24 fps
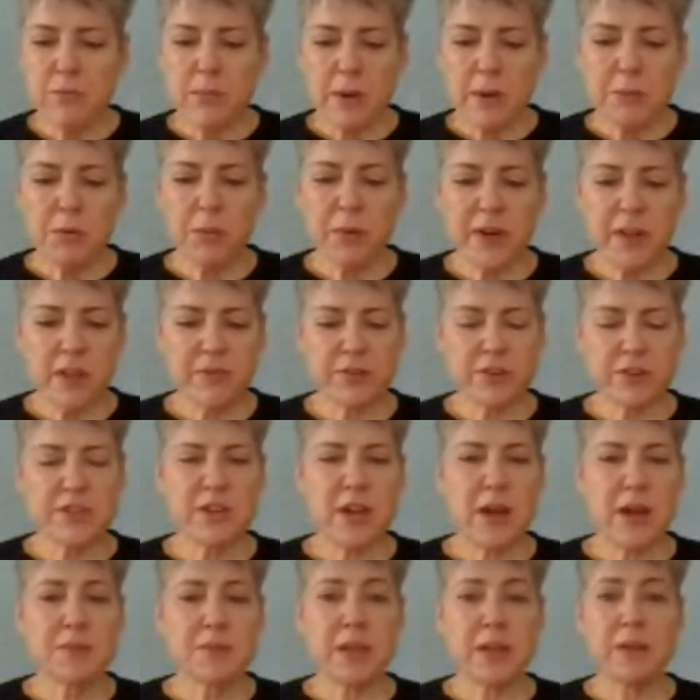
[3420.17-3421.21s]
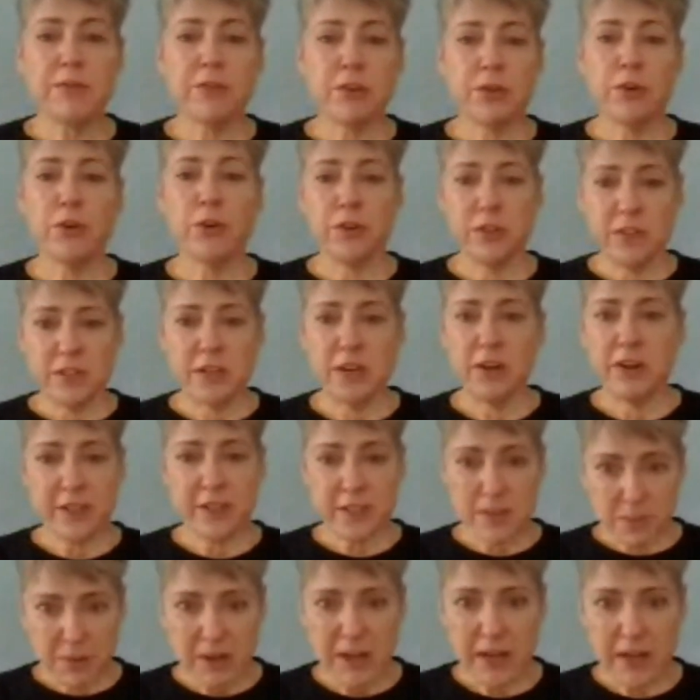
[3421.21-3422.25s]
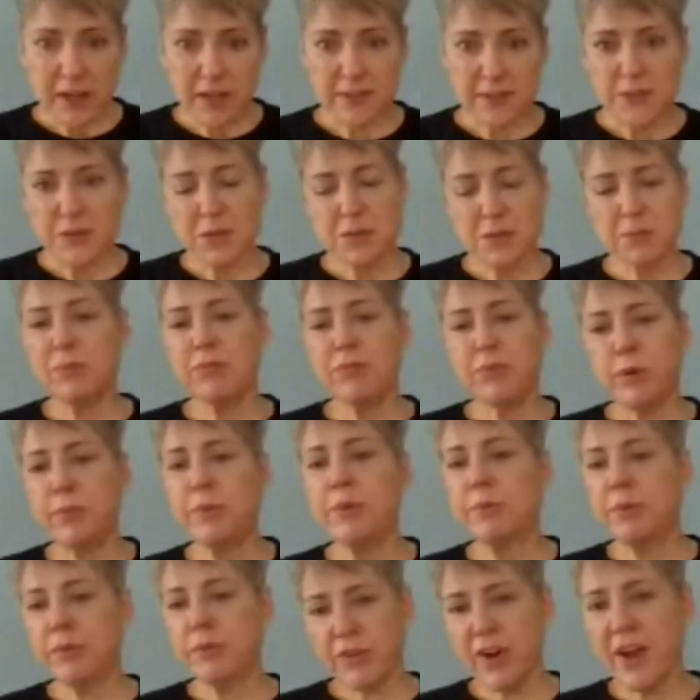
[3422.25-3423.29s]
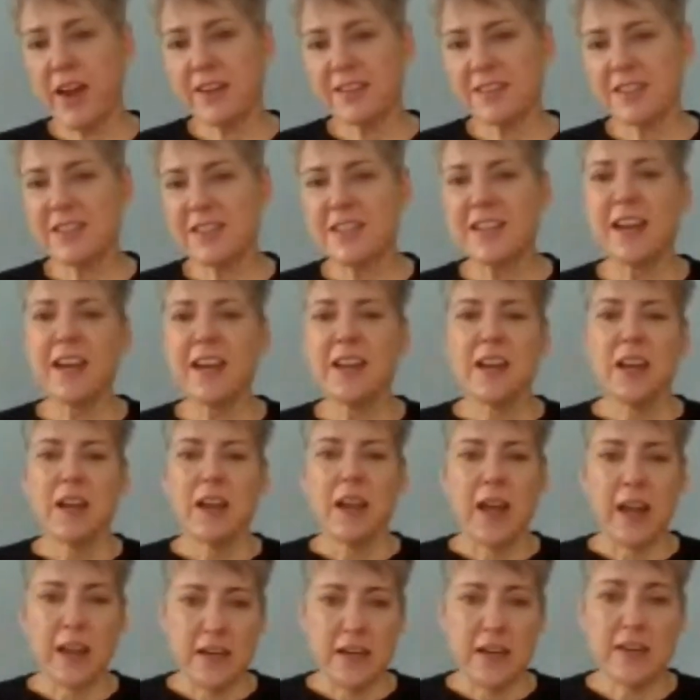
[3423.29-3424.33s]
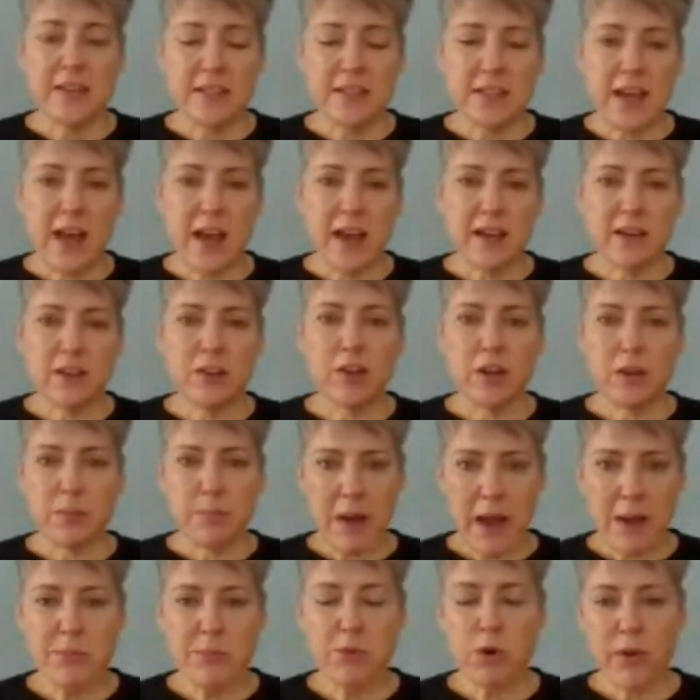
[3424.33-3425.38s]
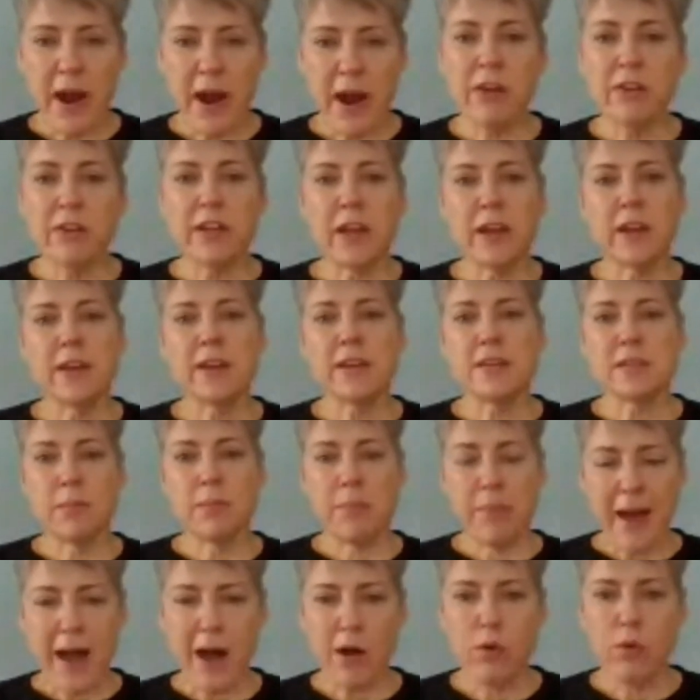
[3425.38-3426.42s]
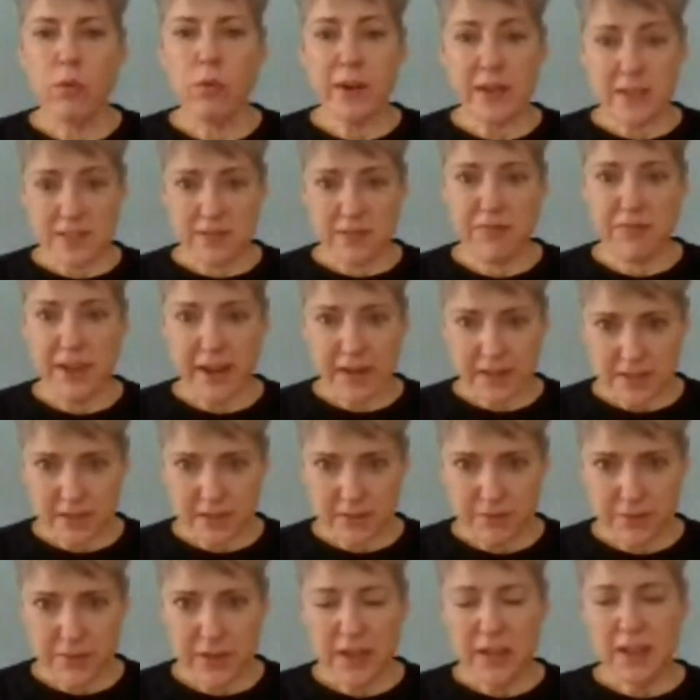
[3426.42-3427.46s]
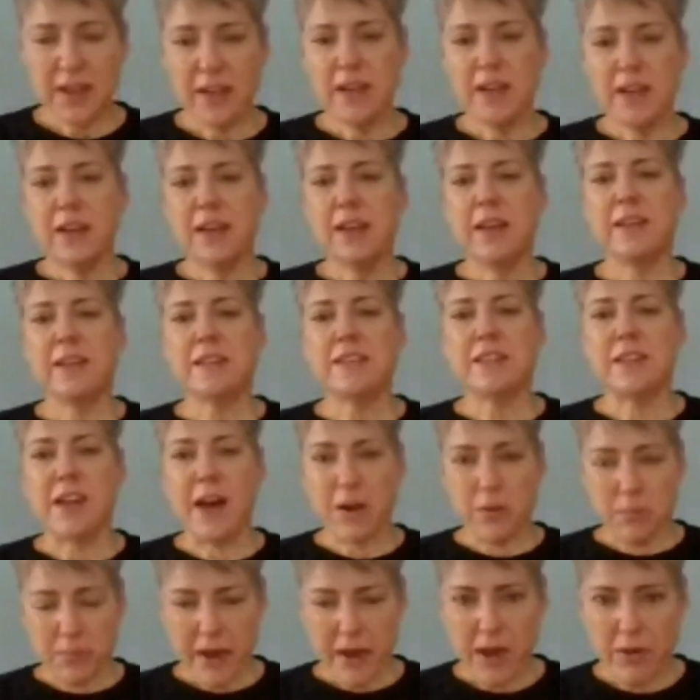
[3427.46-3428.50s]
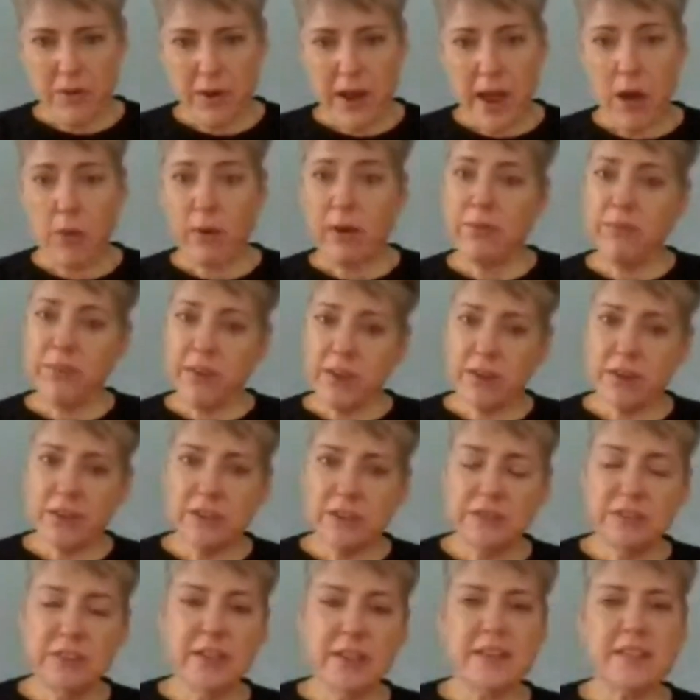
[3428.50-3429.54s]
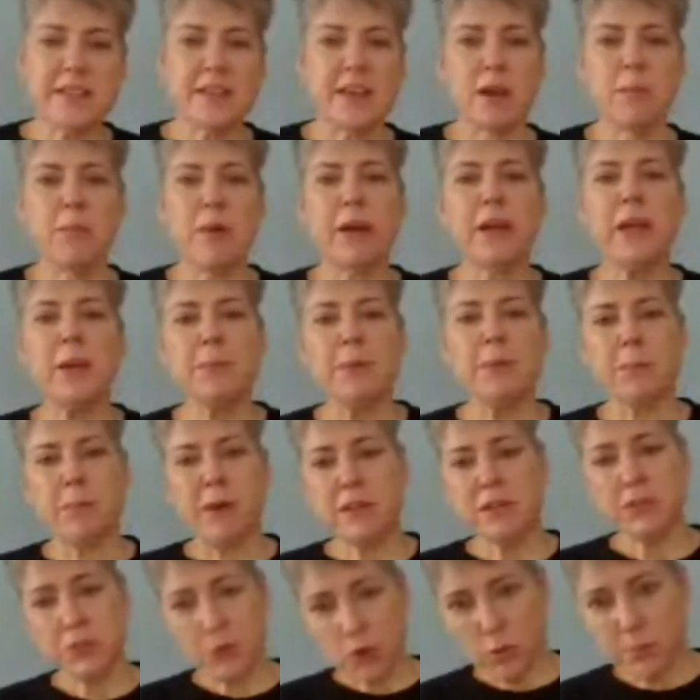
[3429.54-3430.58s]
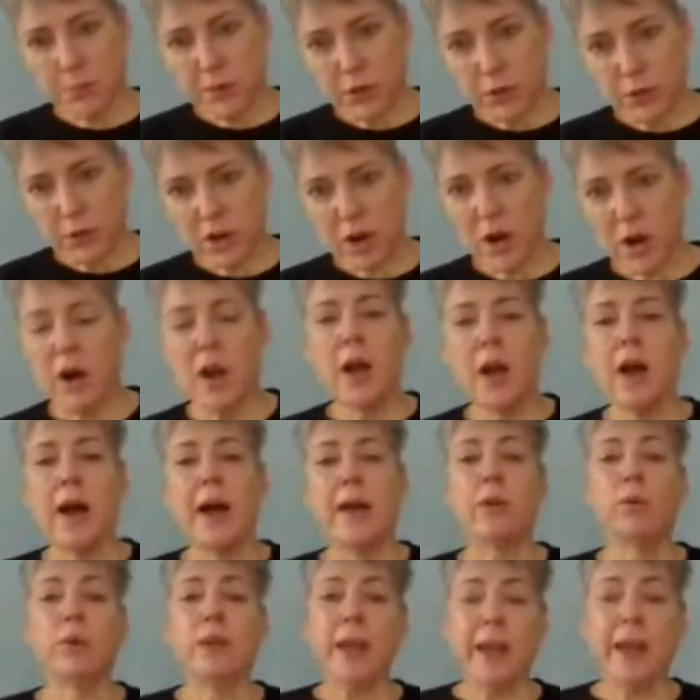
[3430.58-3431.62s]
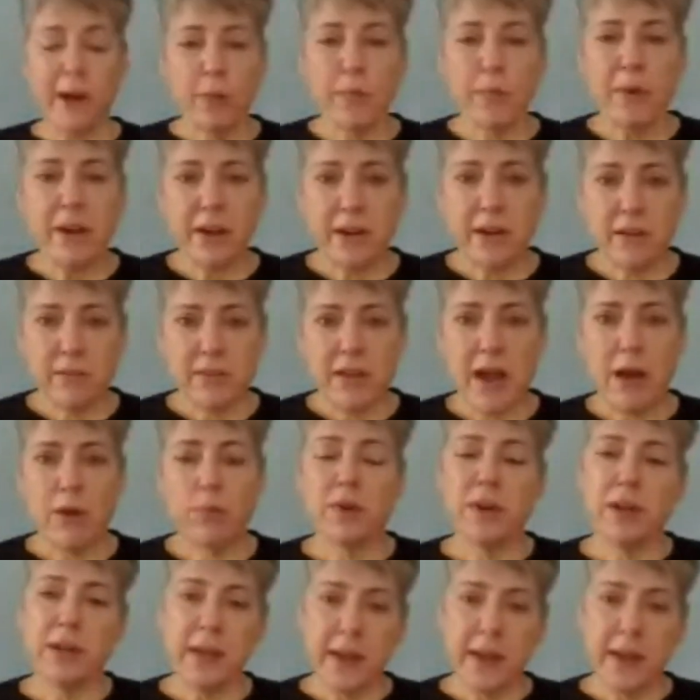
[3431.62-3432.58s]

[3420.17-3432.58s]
I remember one of the first times I ever heard Derek speak, and this was before we were friends. And he said, Look, my morality is about what is effective. It's not about how I feel. It's not about keeping my soul pure. I don't care about any of that.